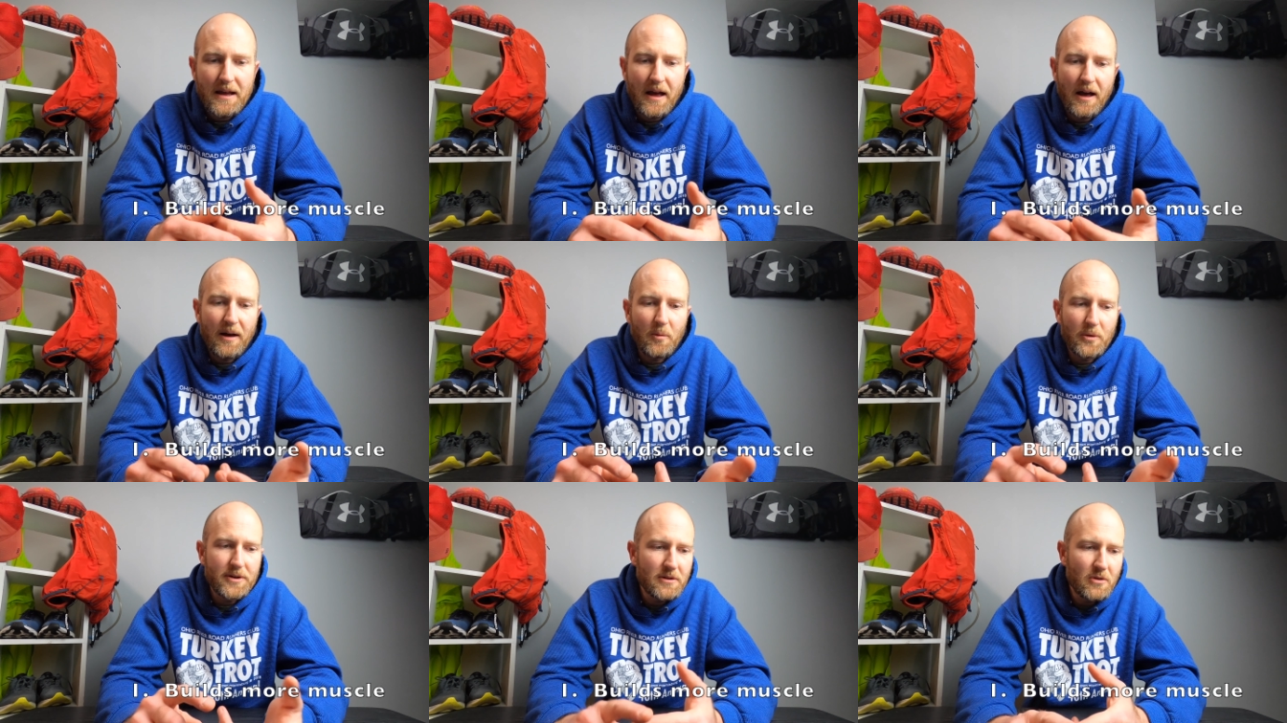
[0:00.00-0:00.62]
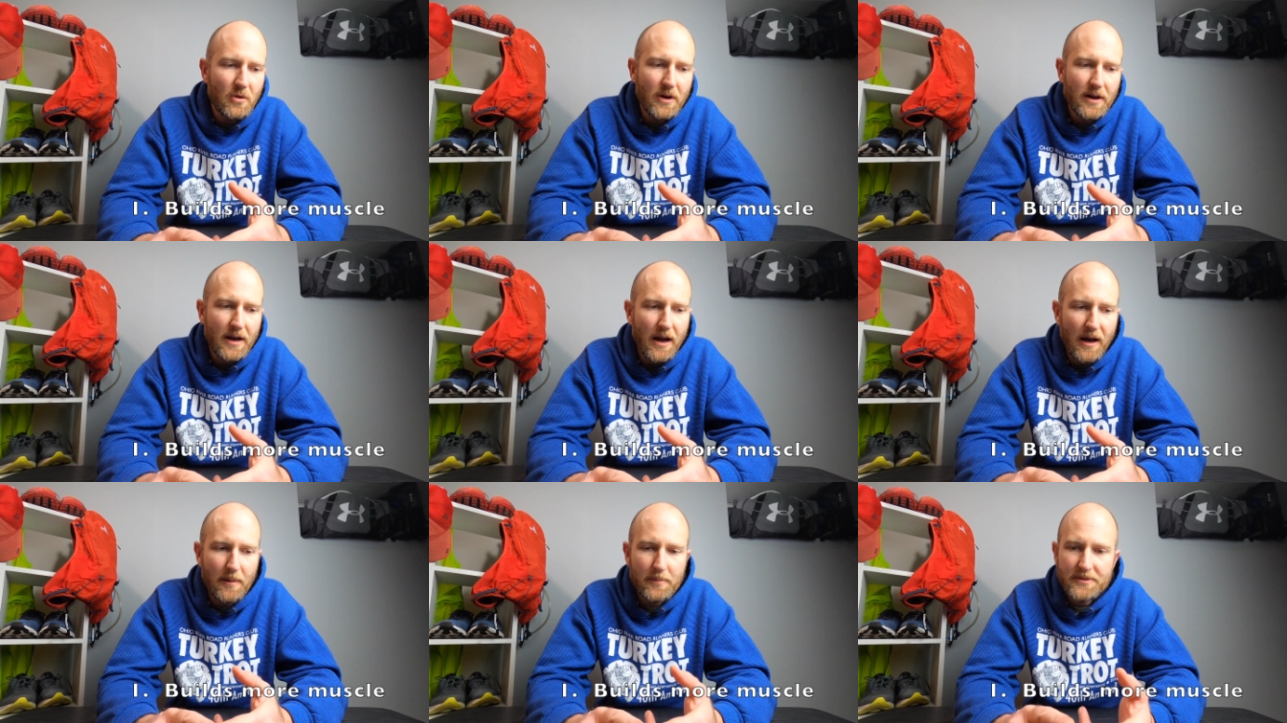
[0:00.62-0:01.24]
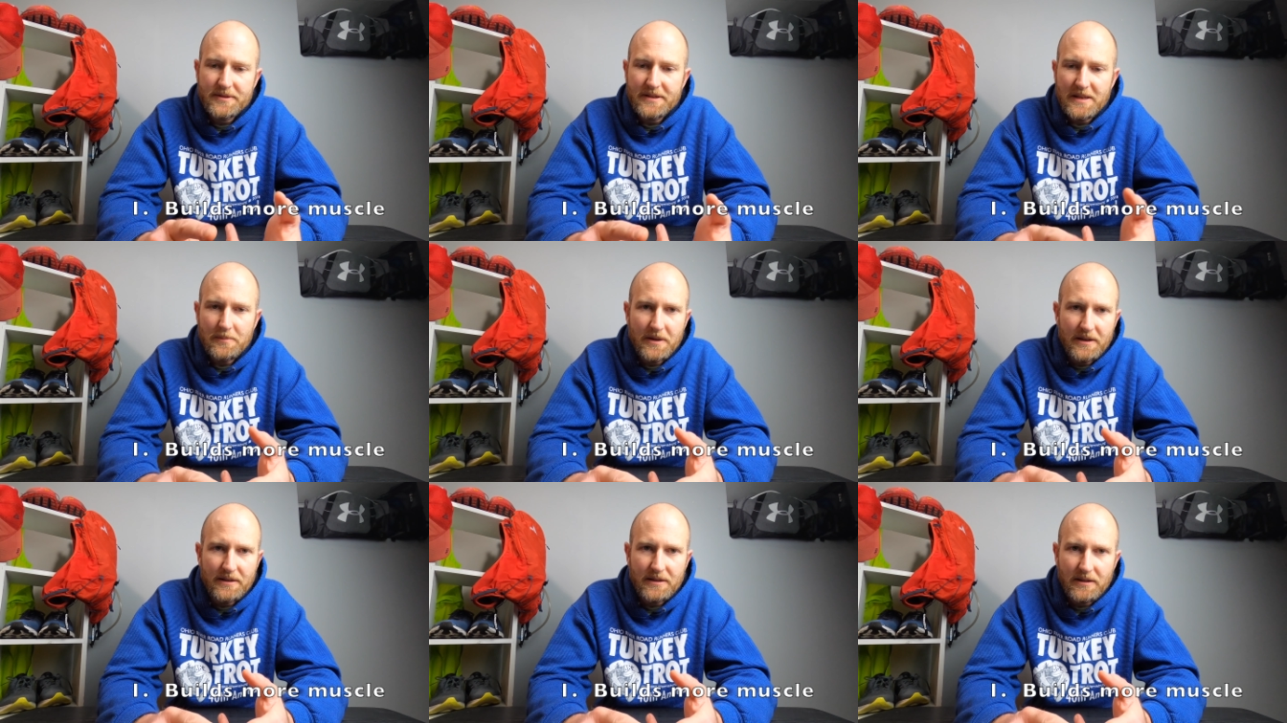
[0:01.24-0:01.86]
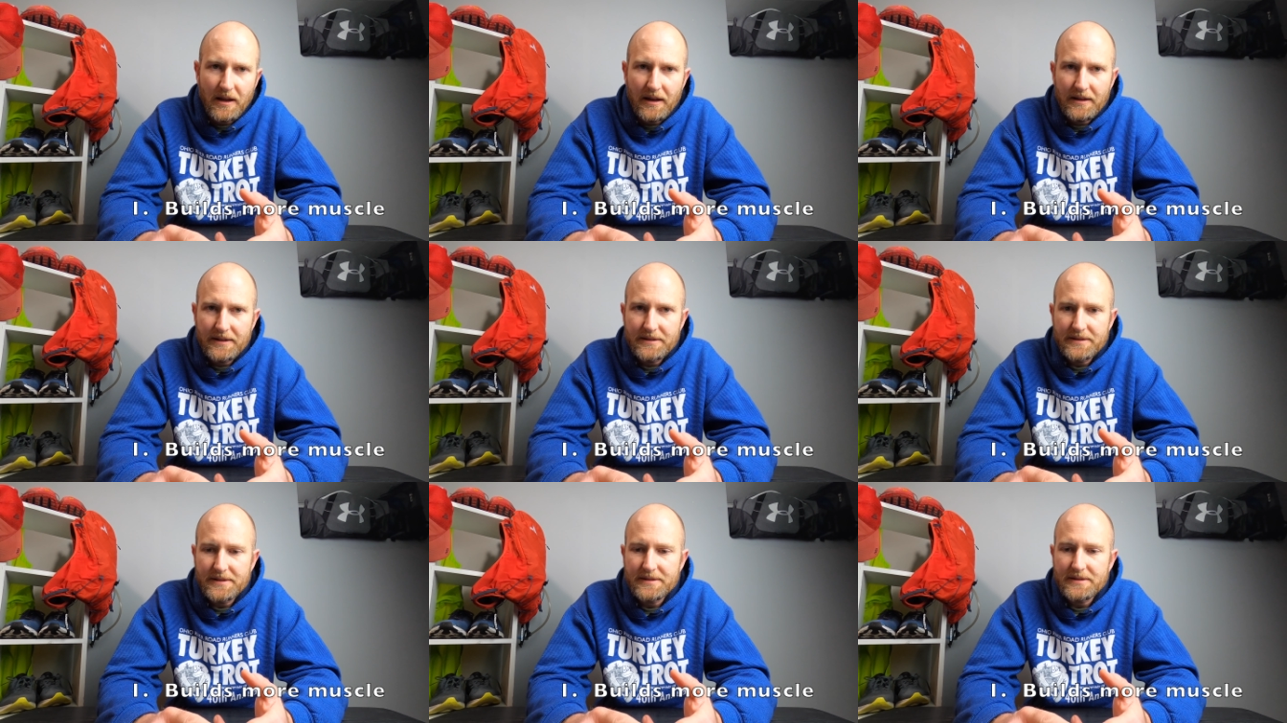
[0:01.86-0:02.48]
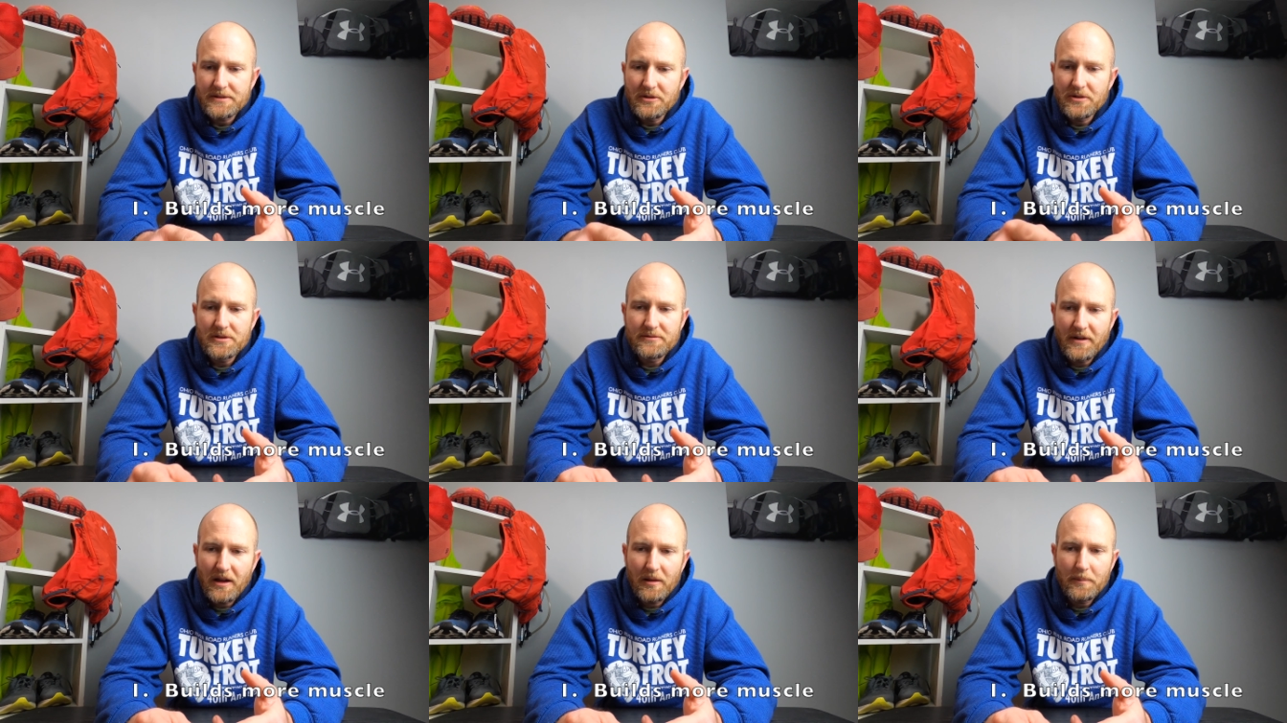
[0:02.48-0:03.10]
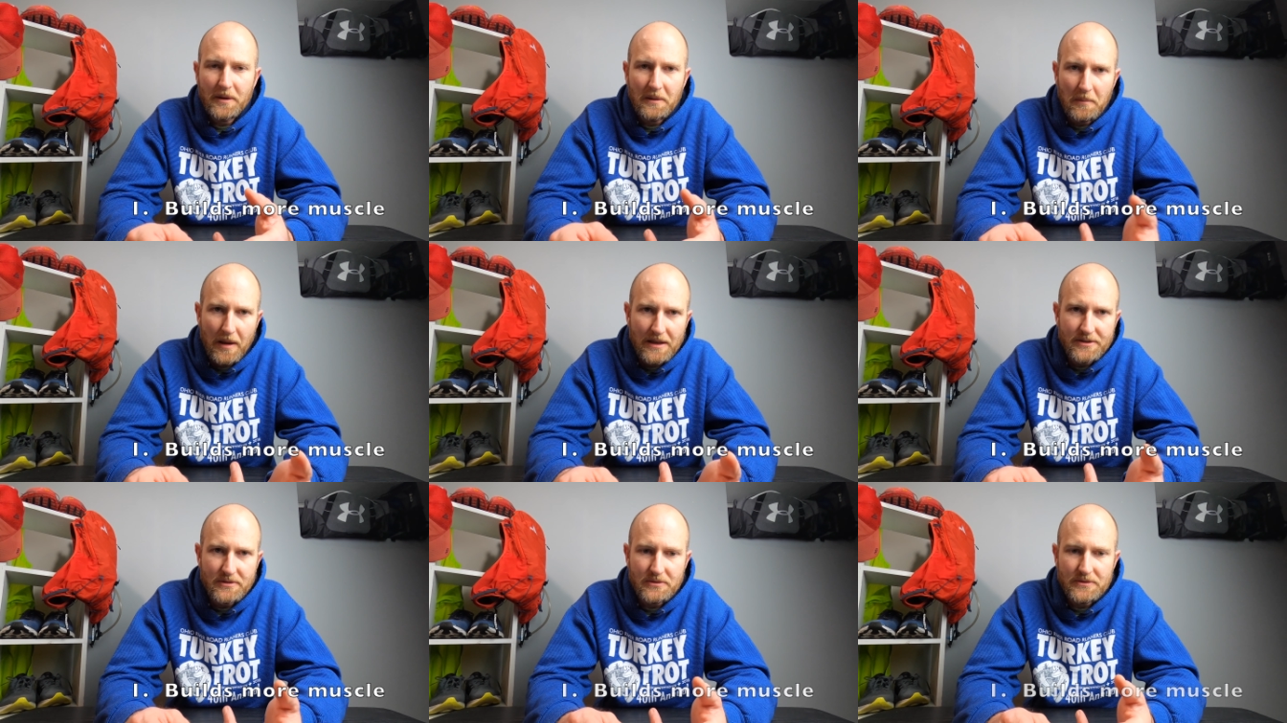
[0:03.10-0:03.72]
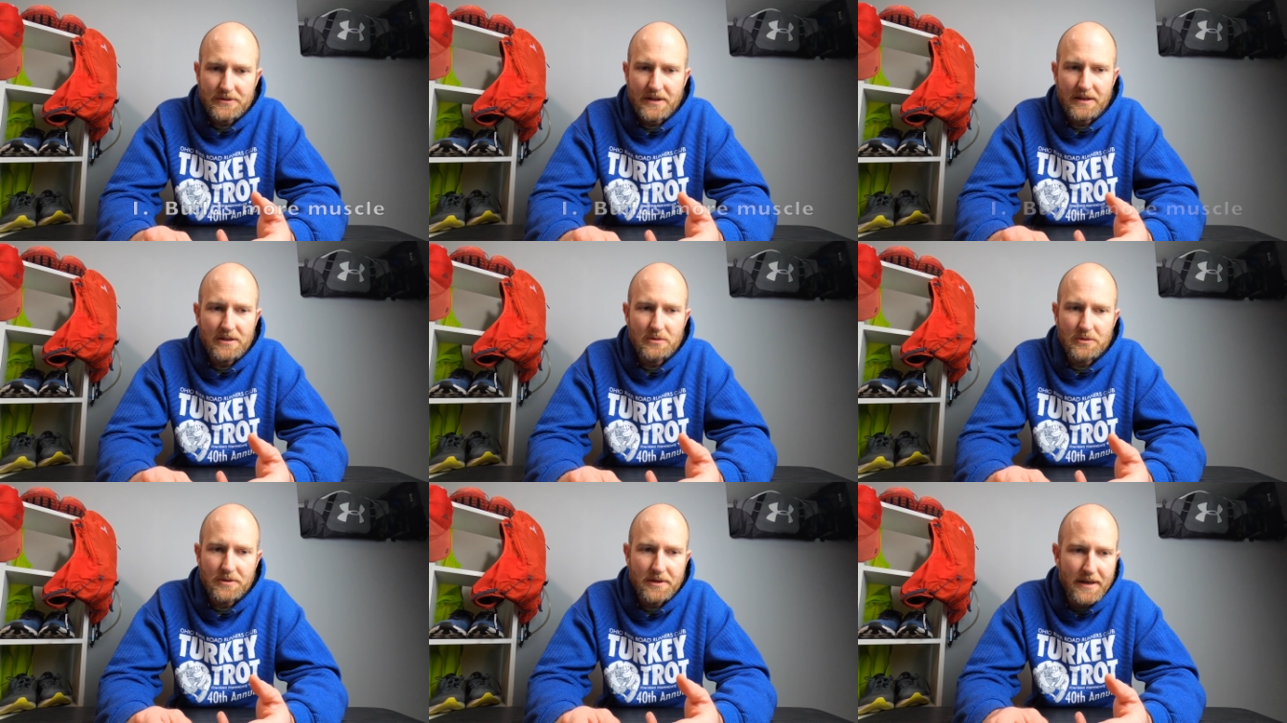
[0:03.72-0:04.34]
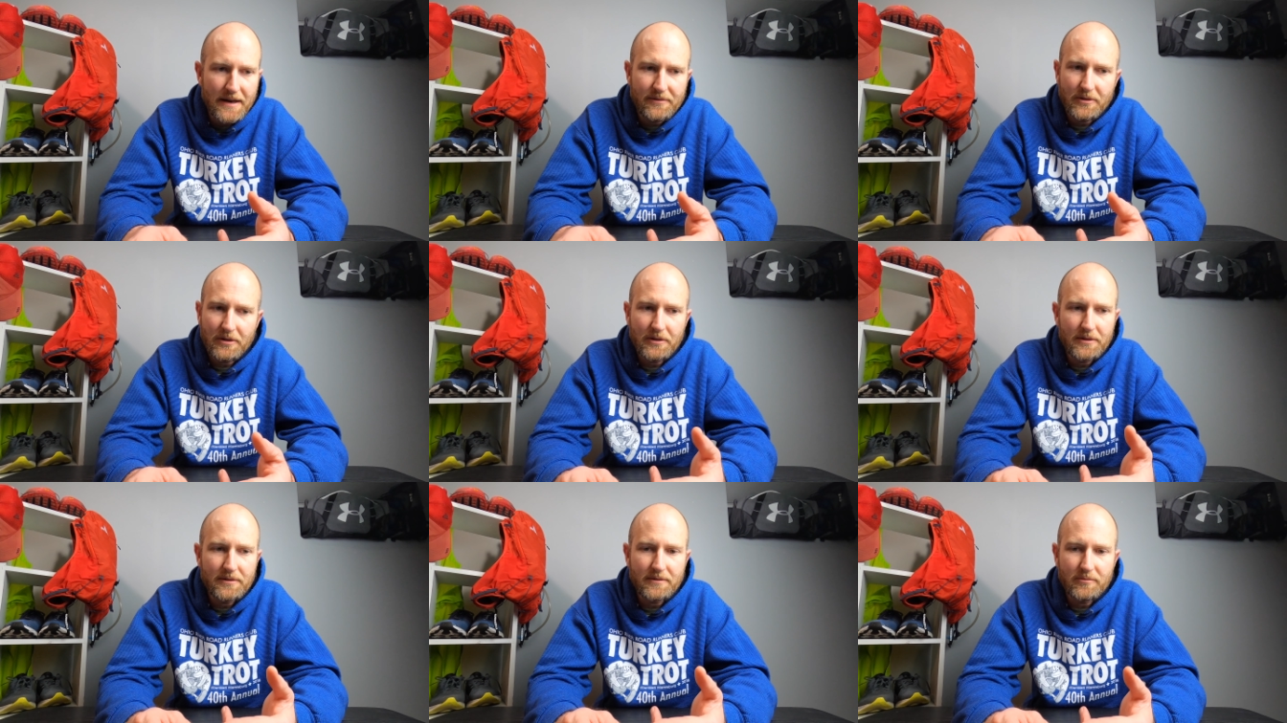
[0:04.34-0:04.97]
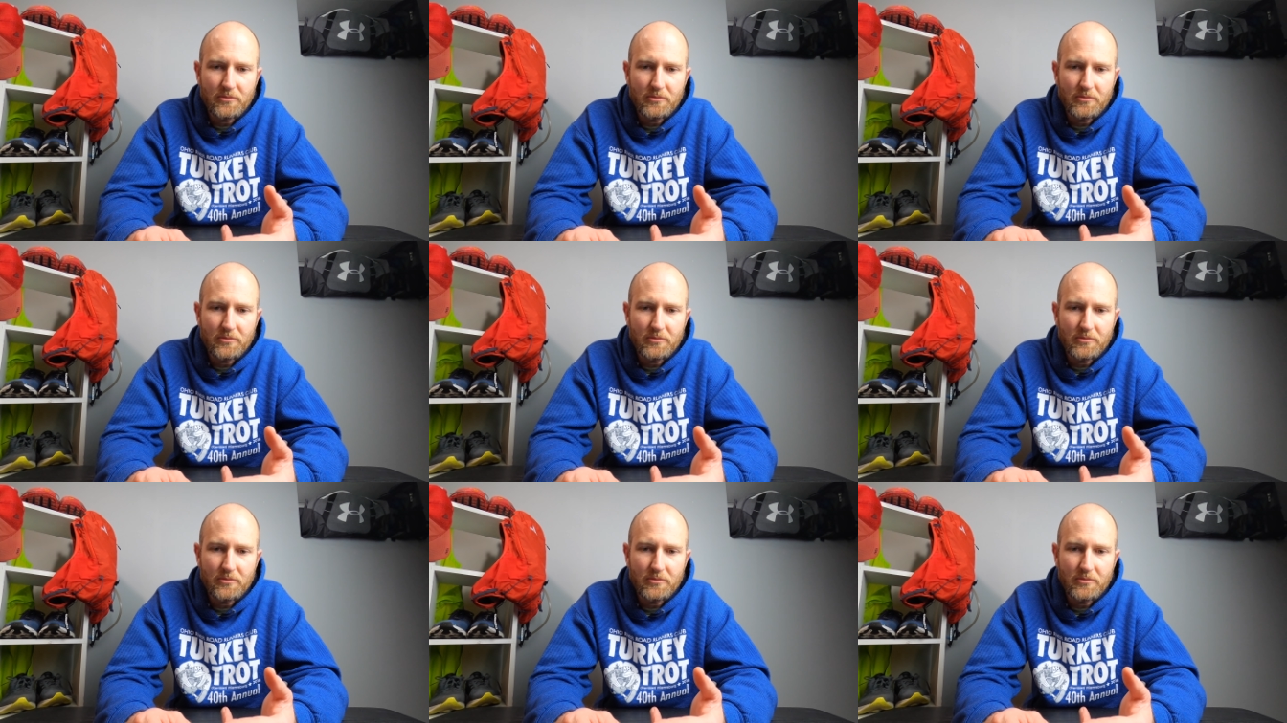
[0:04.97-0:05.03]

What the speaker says: When you're going up steep inclines, you're developing muscles that you'll never